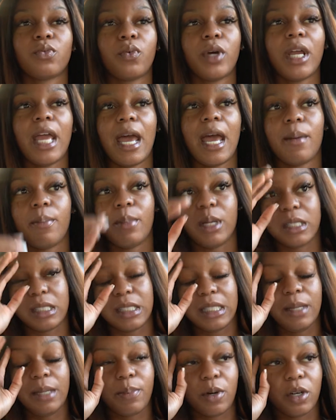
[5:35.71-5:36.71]
we had been
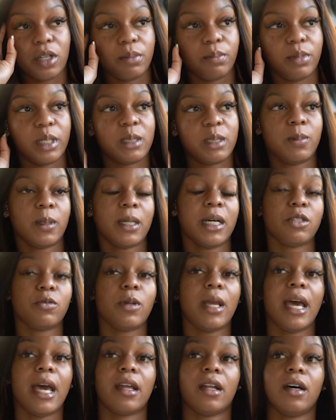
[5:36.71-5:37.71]
asleep on the bus because
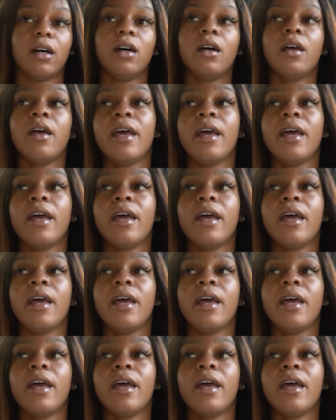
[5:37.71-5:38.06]
we had a